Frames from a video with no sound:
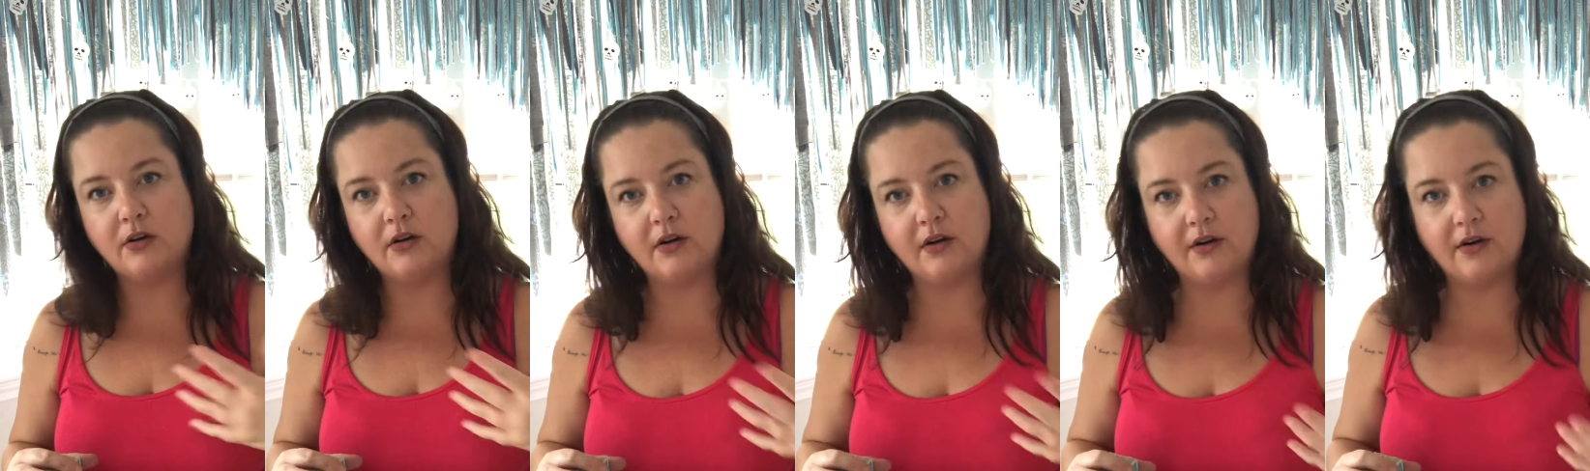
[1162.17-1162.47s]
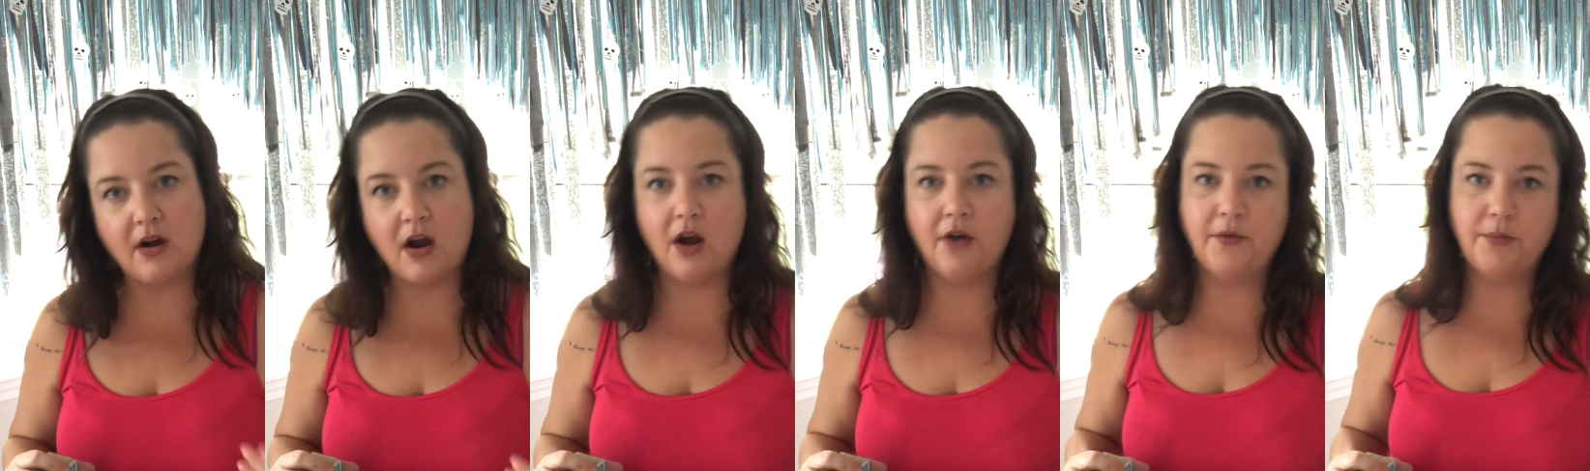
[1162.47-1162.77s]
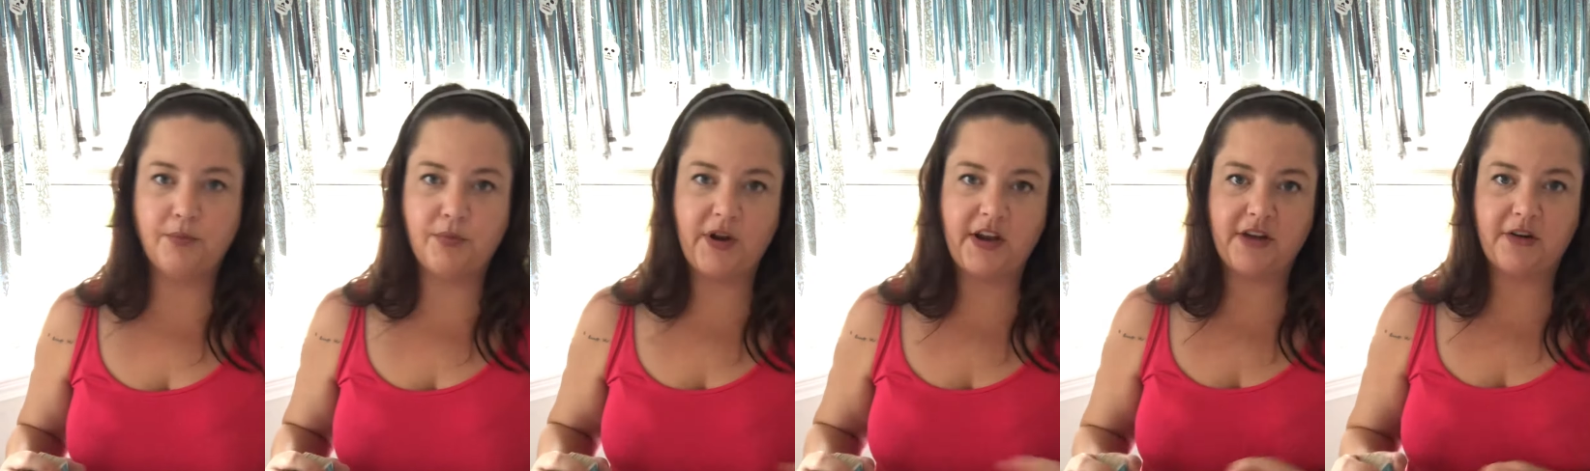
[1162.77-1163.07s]
or a
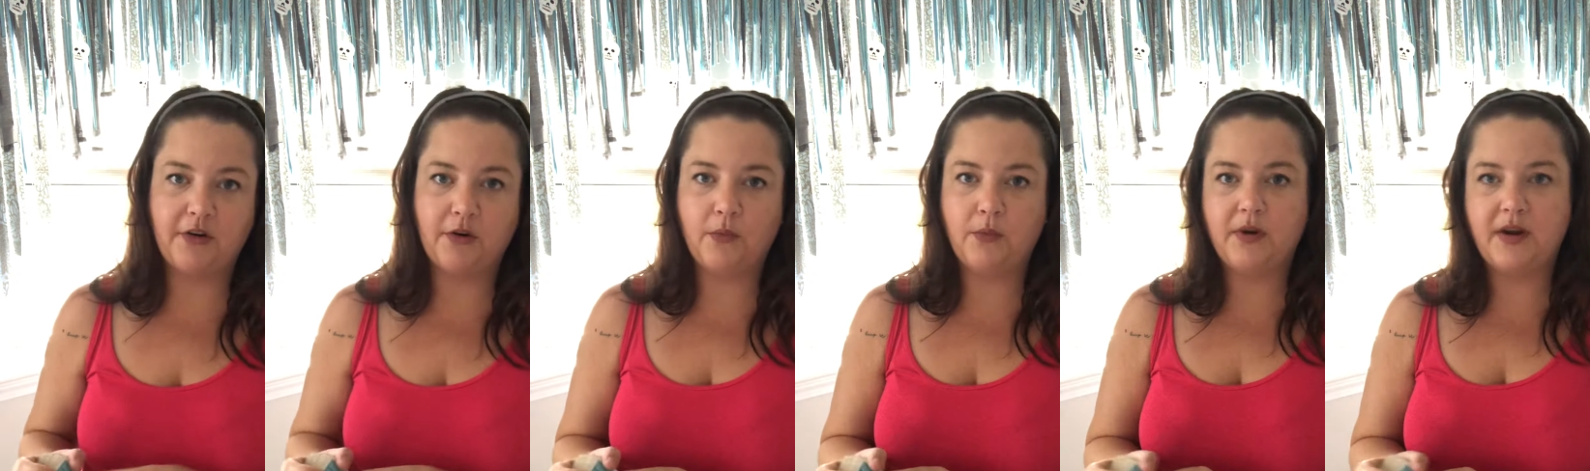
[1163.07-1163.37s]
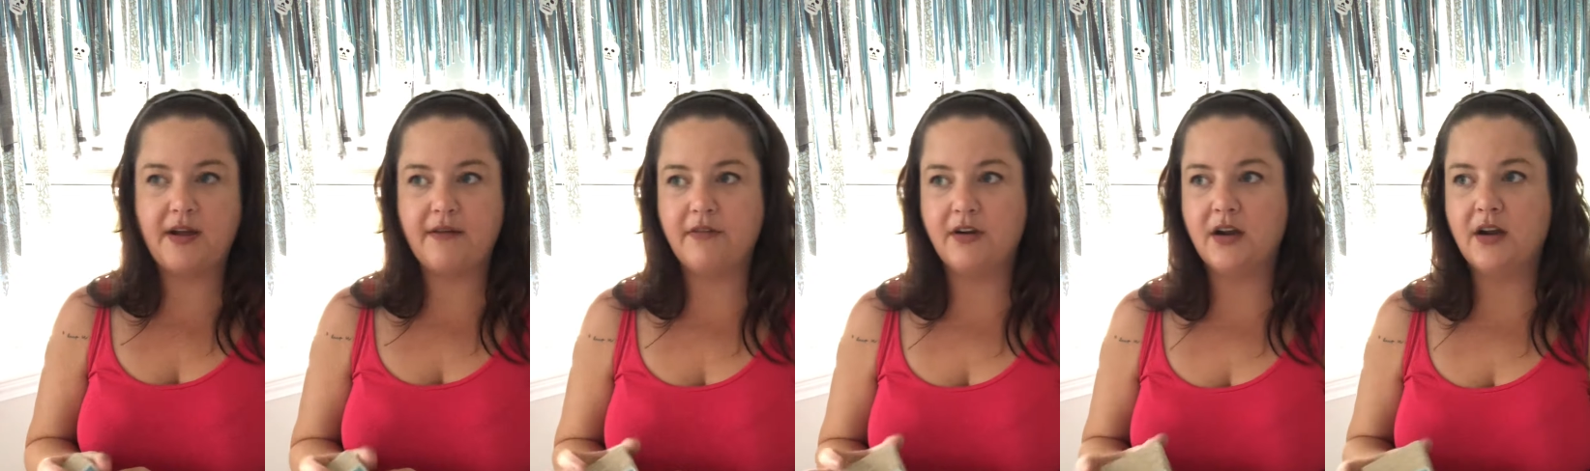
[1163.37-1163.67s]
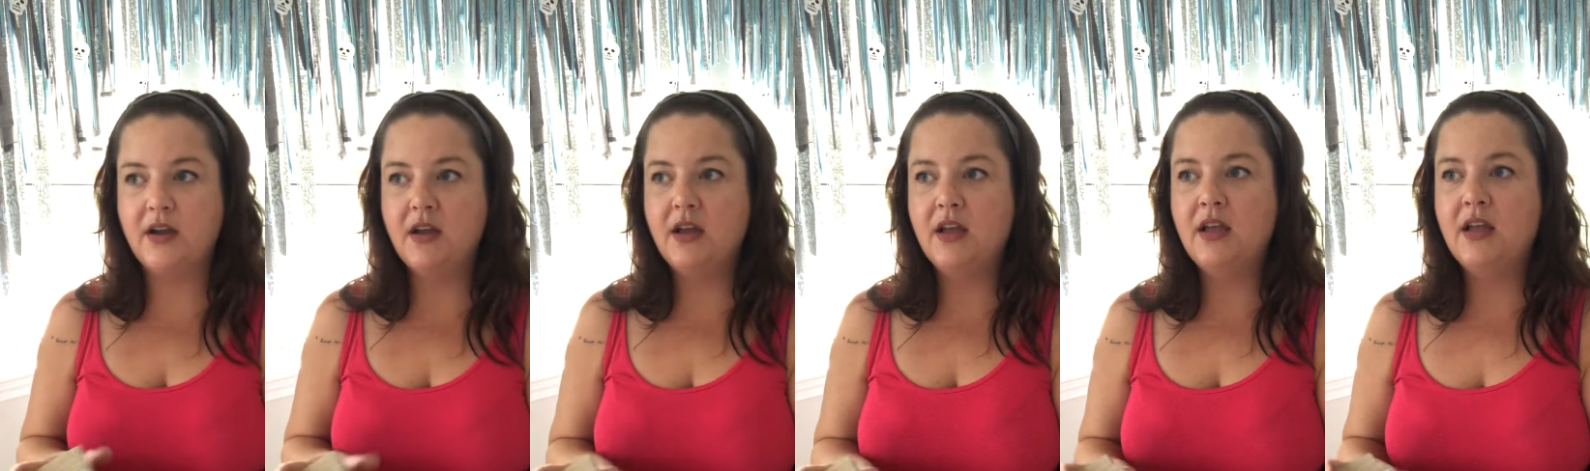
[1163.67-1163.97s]
heartbreaker or whatever
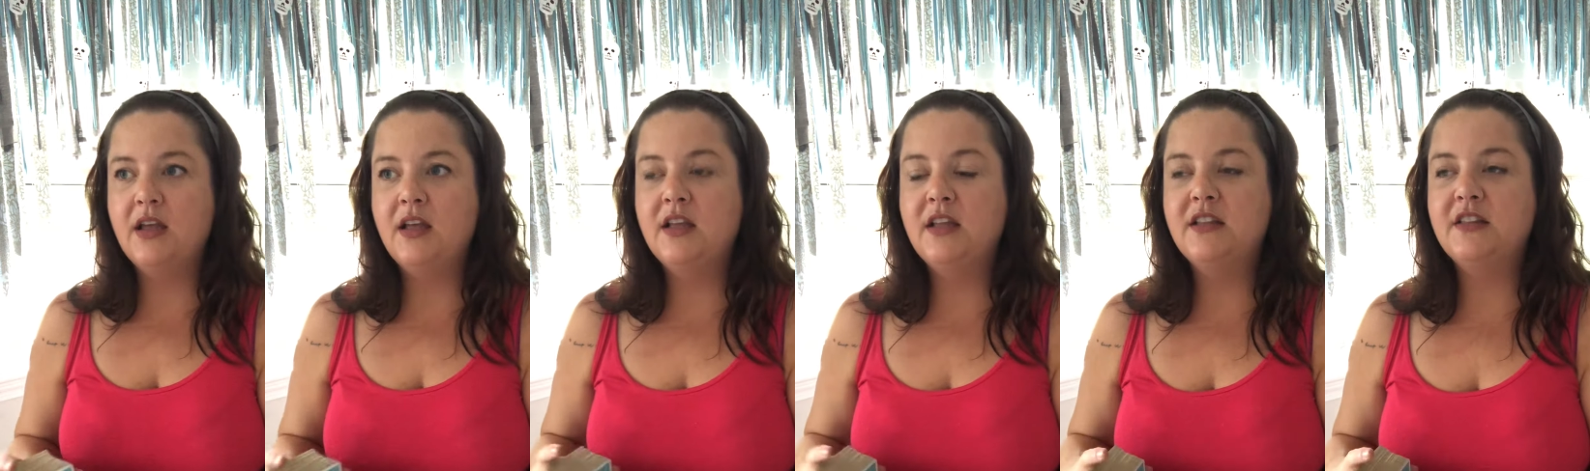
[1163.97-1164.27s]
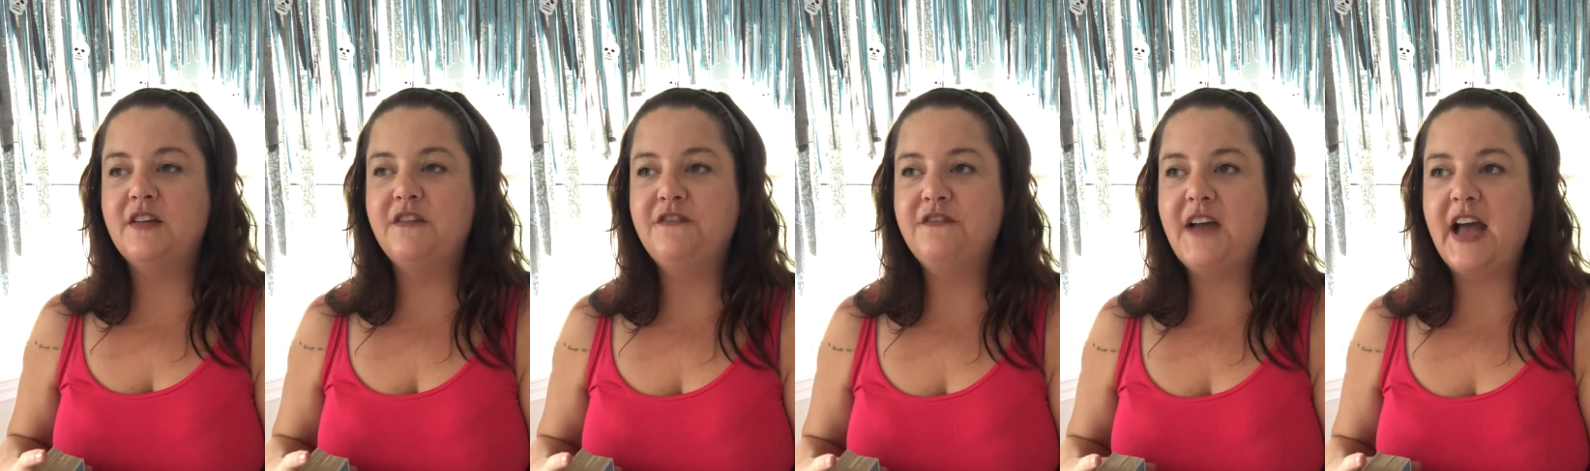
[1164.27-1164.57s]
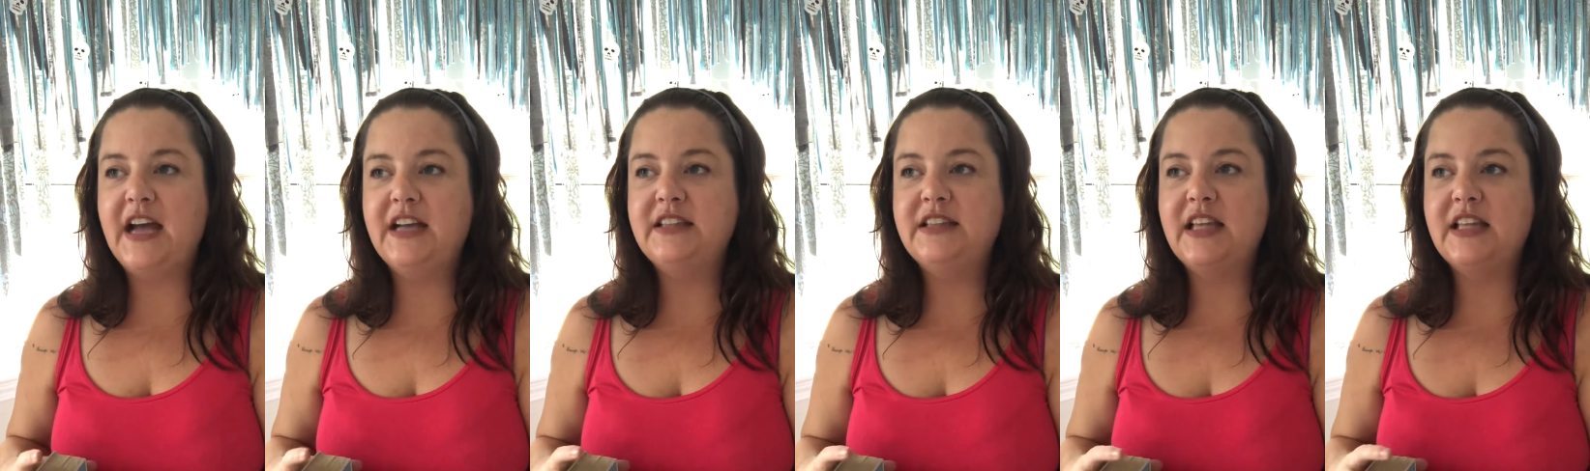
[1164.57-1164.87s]
the
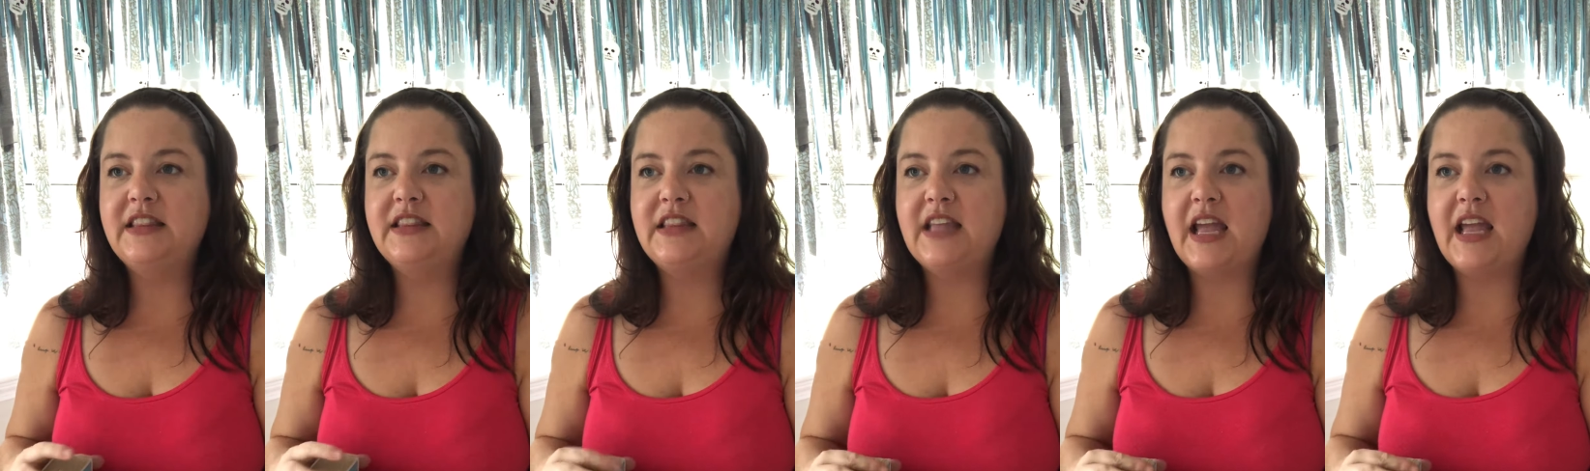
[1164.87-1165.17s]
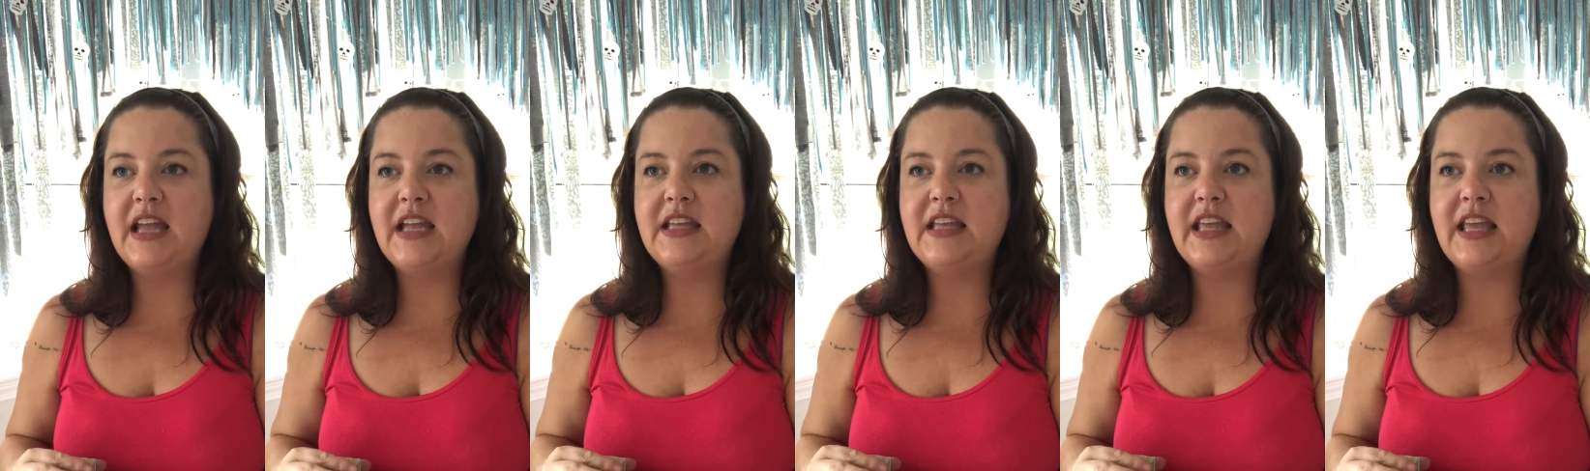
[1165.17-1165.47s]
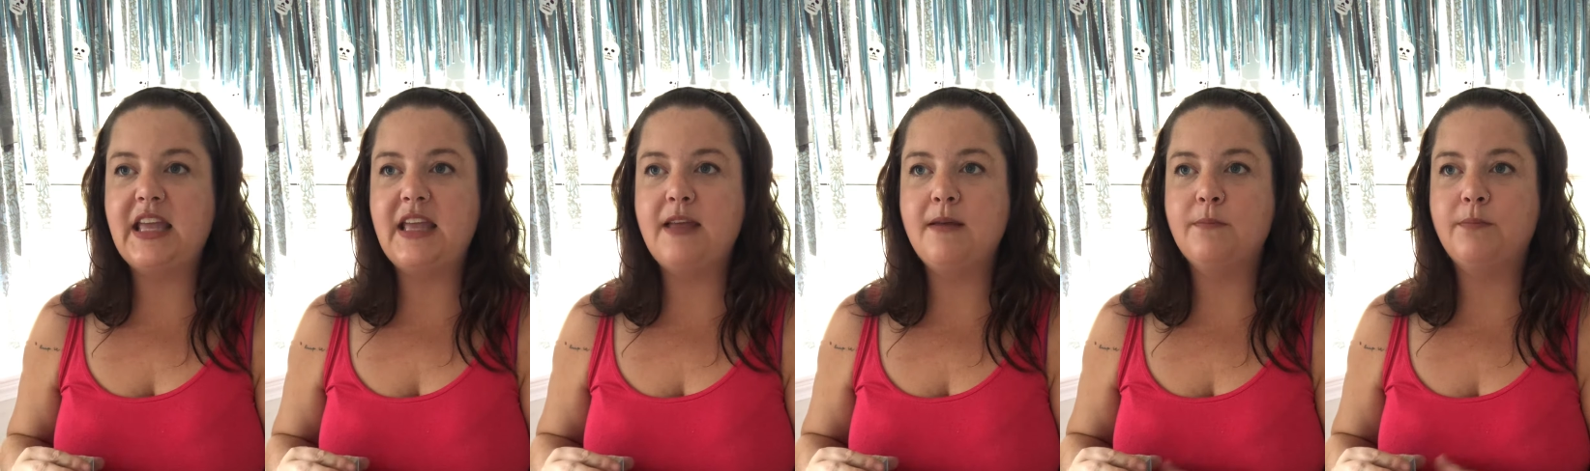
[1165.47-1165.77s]
fact that they
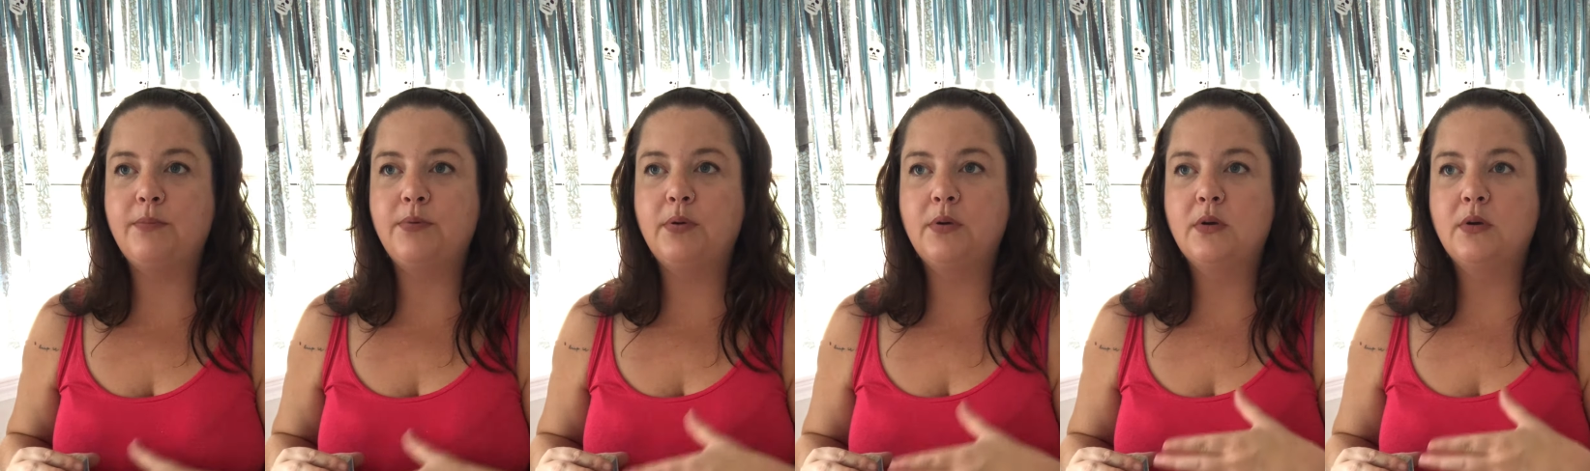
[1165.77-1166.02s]
keep